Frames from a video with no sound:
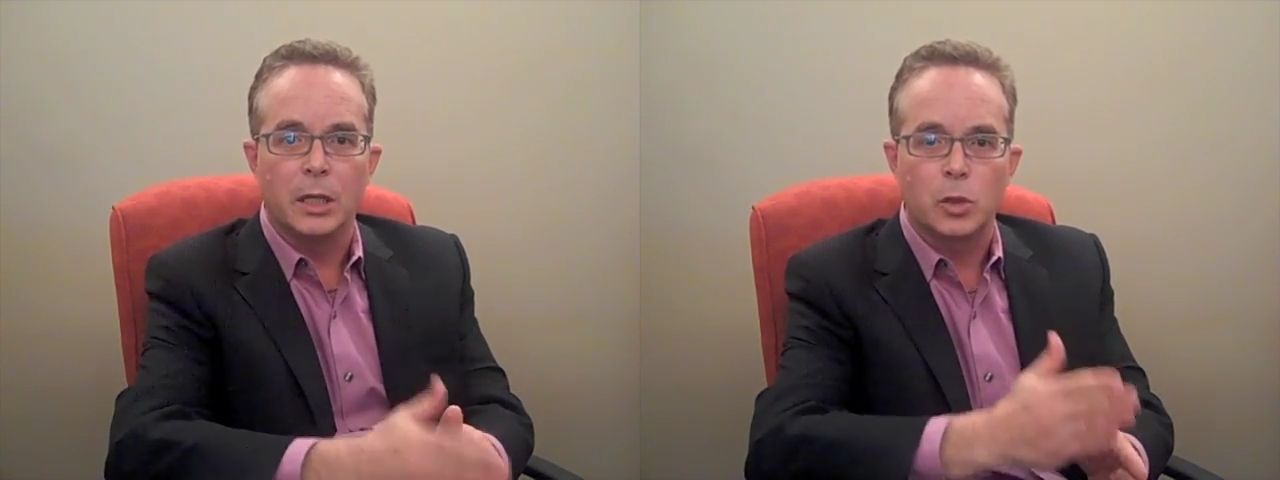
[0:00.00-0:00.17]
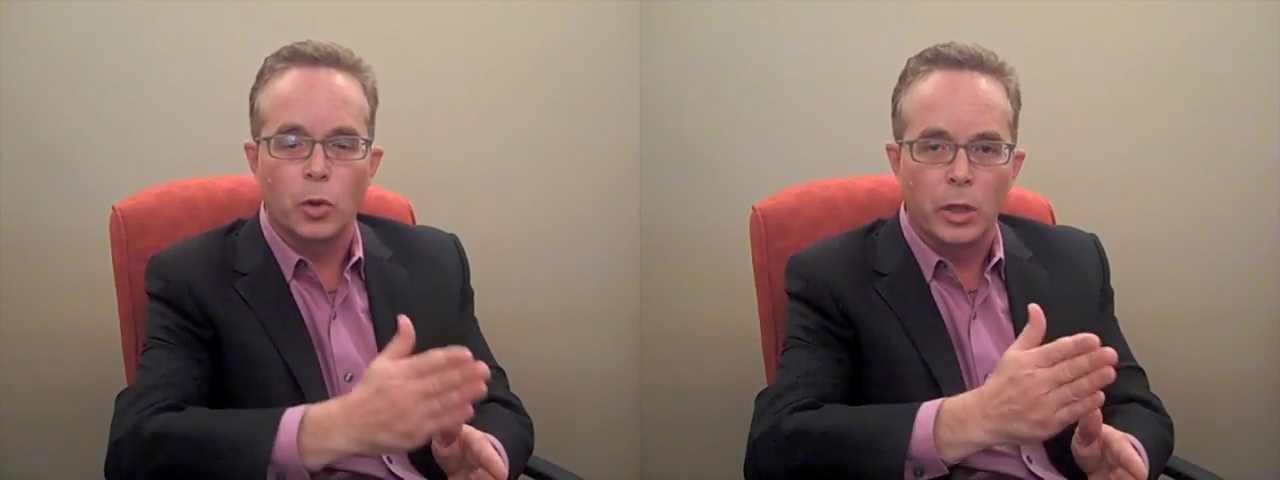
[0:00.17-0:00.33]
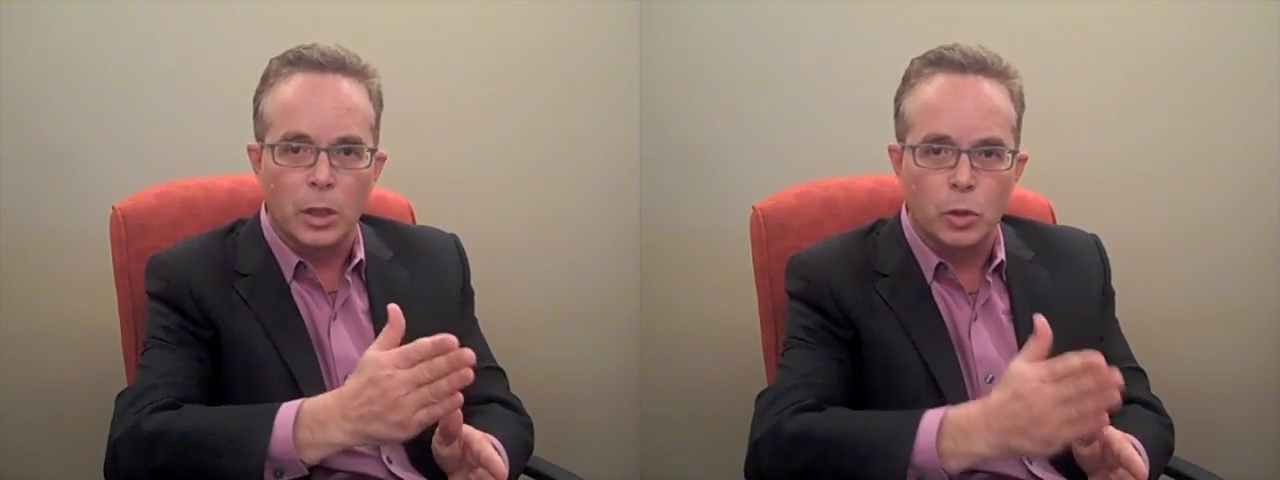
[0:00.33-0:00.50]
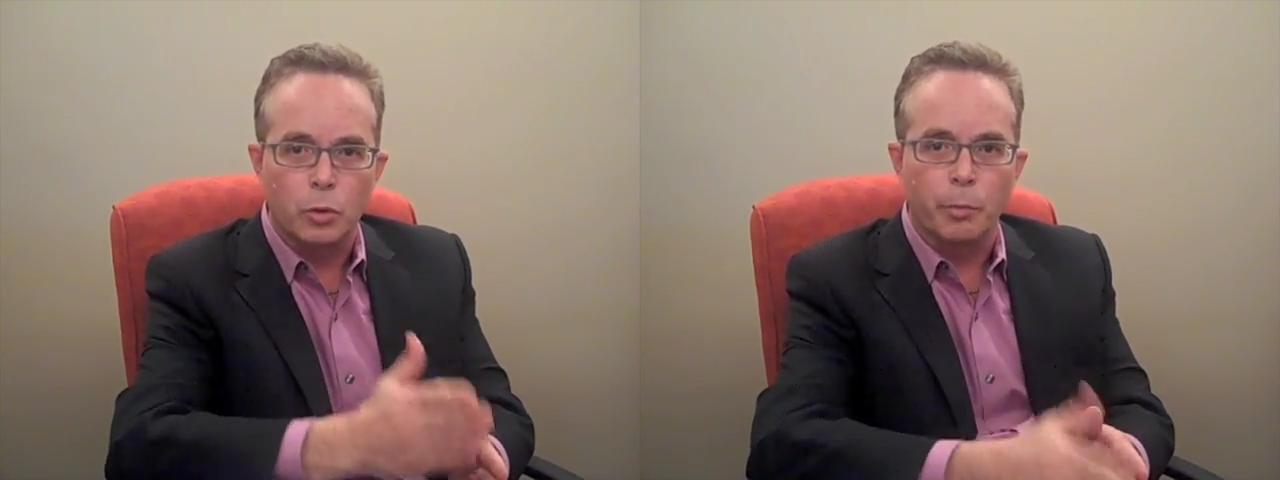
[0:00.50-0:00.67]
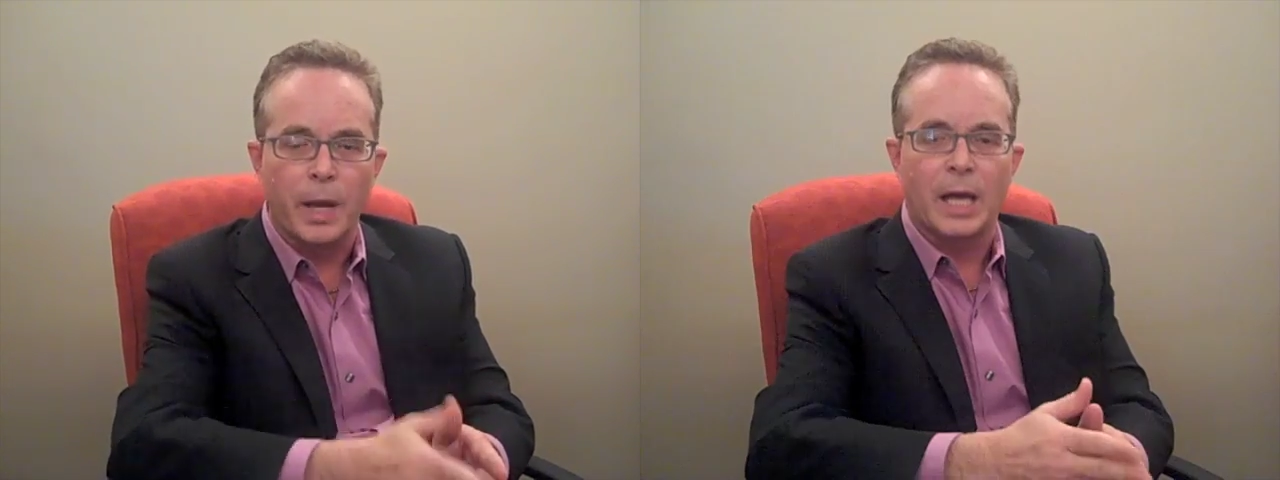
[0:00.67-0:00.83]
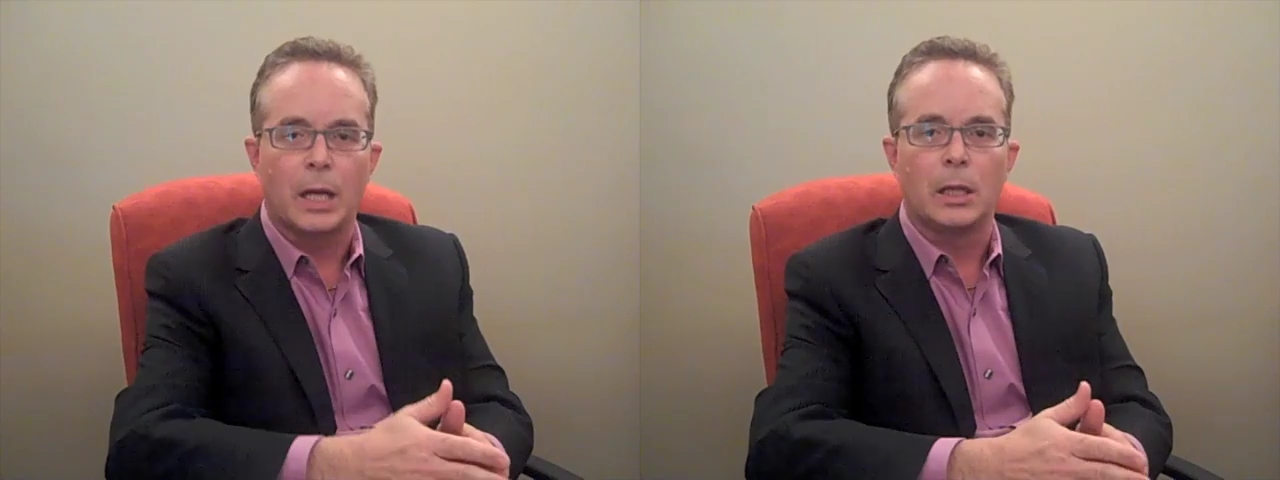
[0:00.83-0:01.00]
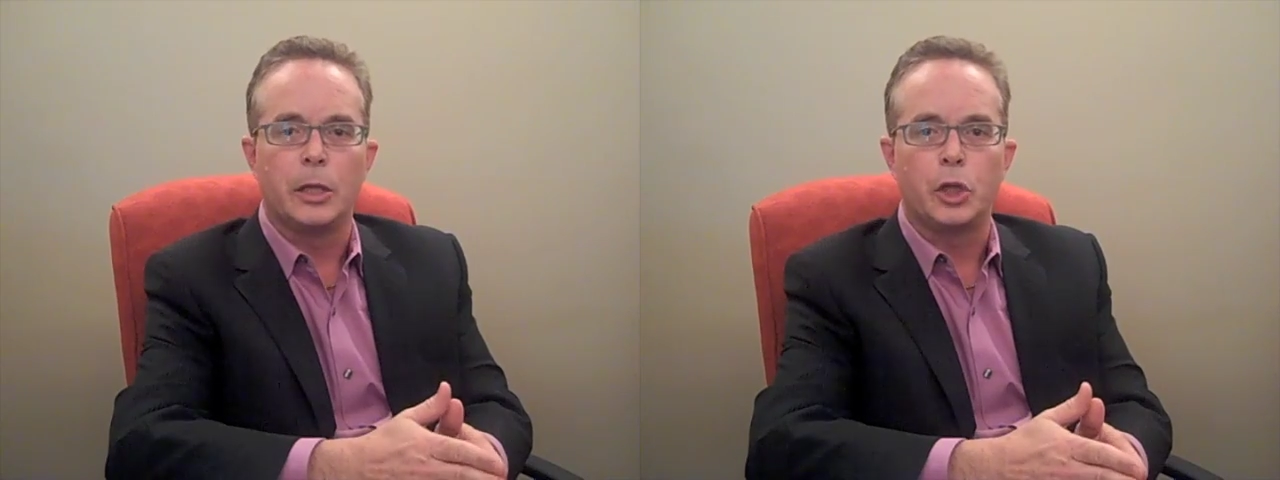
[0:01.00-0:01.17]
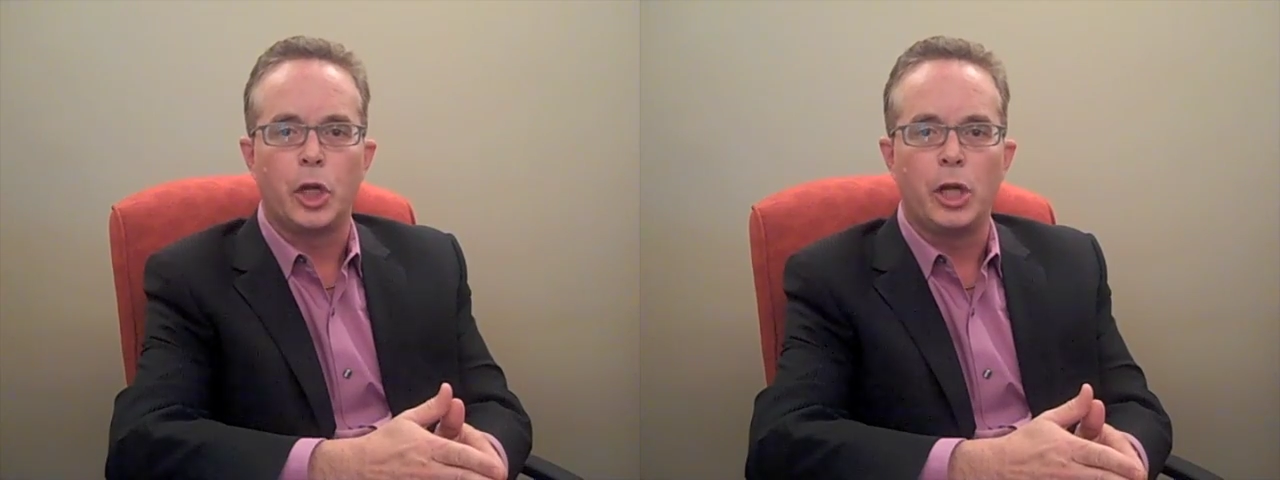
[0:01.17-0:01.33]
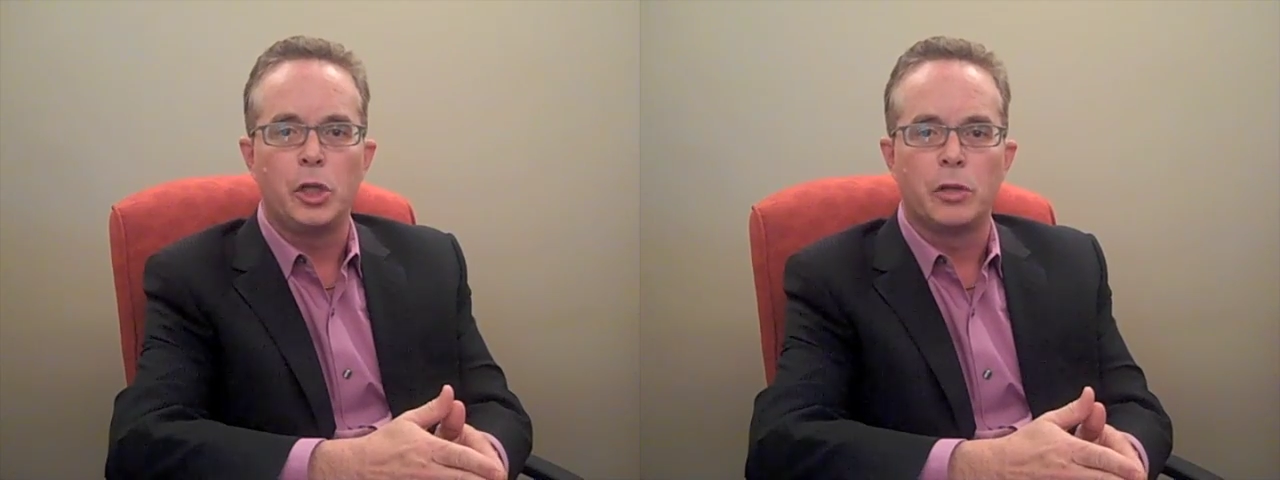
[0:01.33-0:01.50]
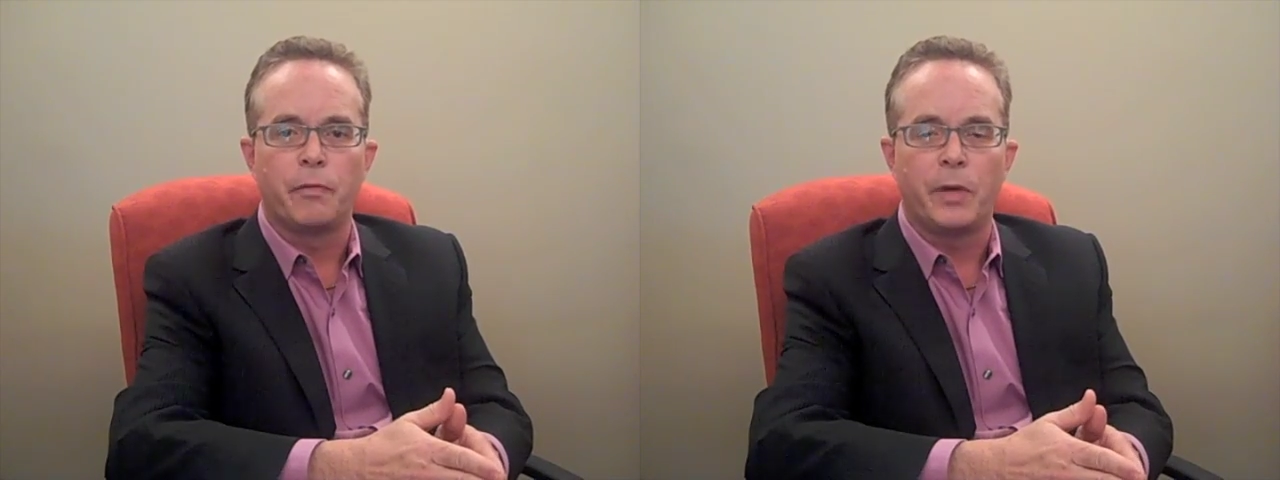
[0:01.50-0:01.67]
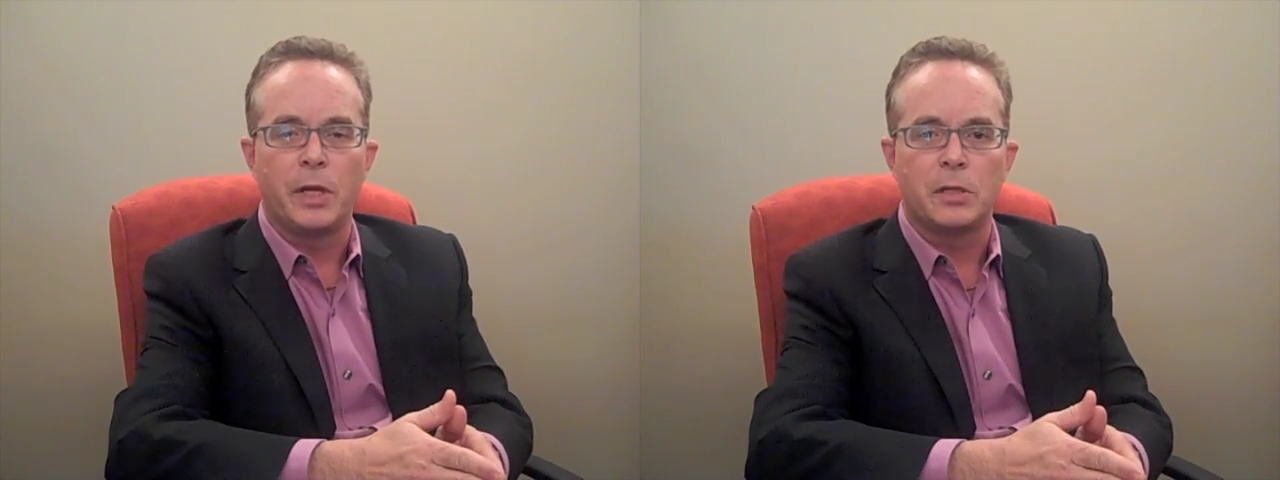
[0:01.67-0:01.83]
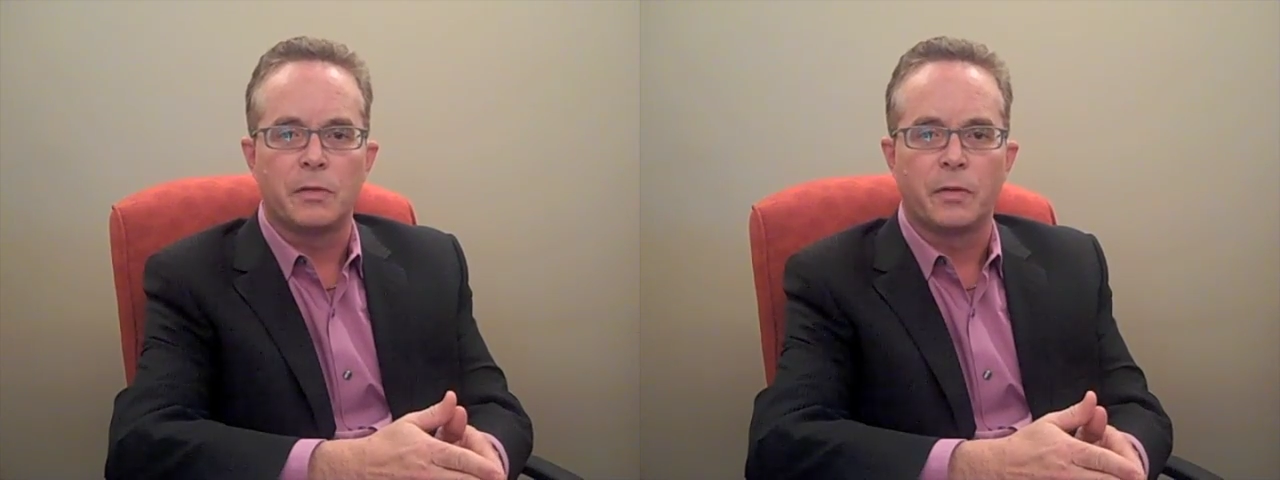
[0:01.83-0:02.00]
It's going to dramatically change the
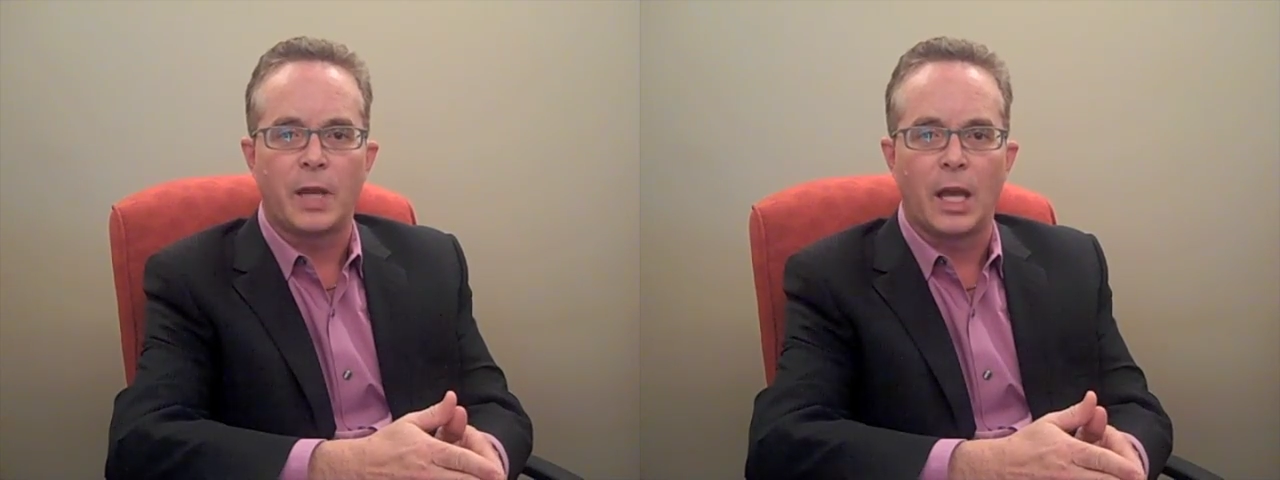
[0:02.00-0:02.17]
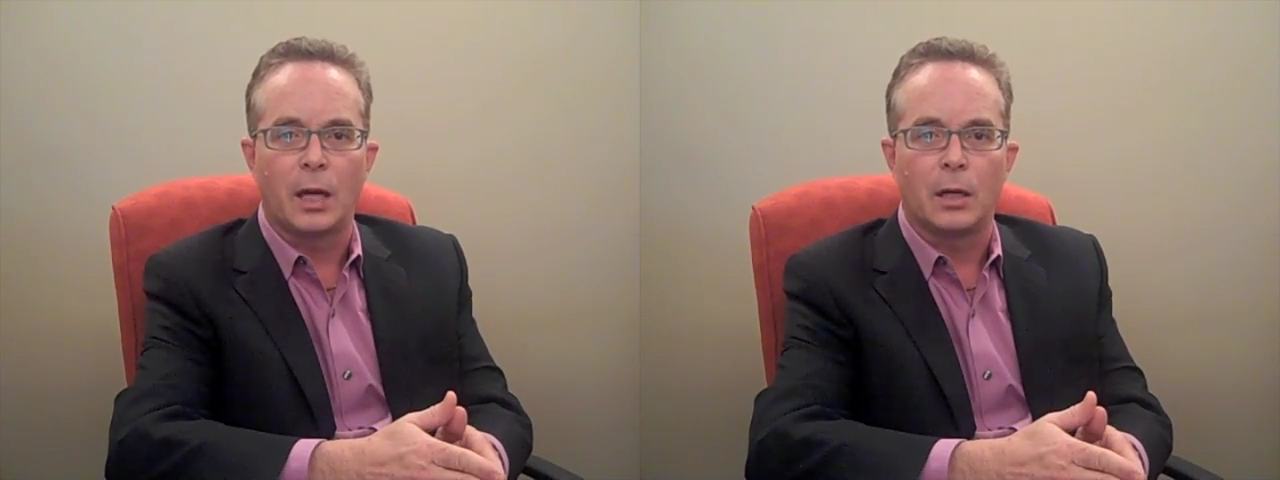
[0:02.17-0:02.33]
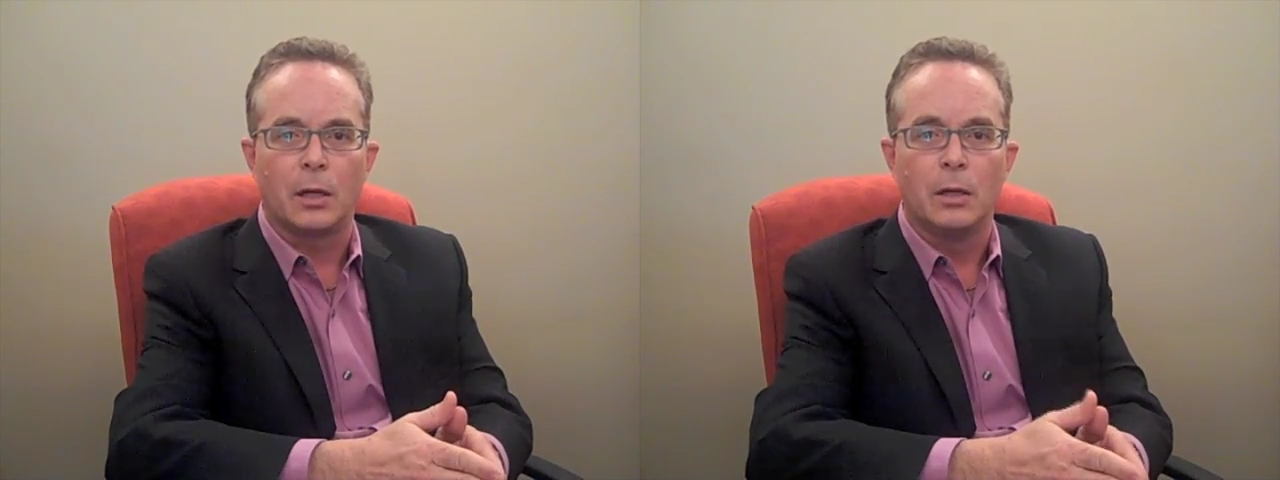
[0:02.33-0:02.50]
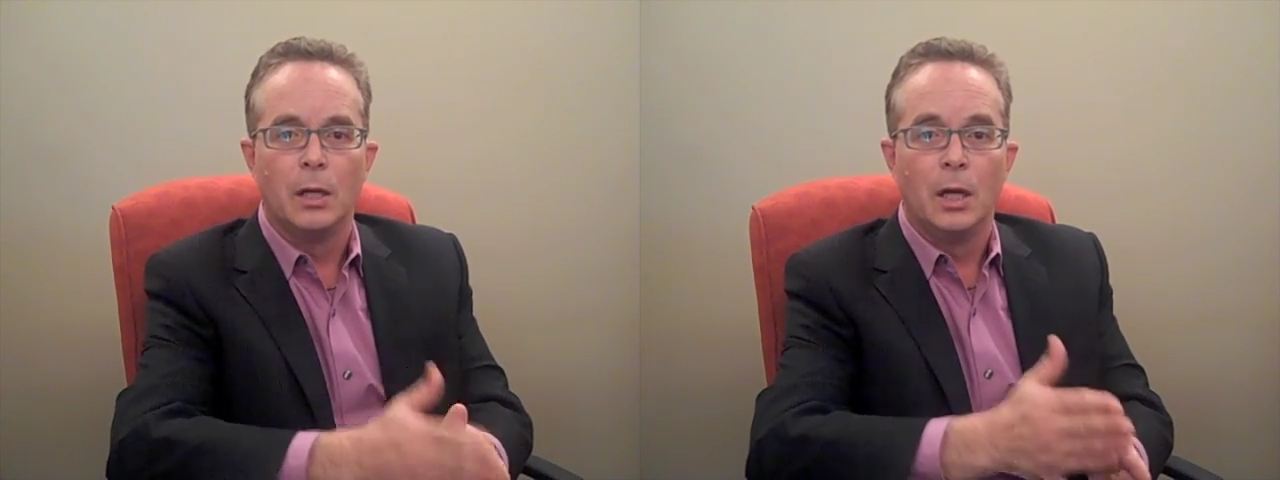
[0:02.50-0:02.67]
face of Canada.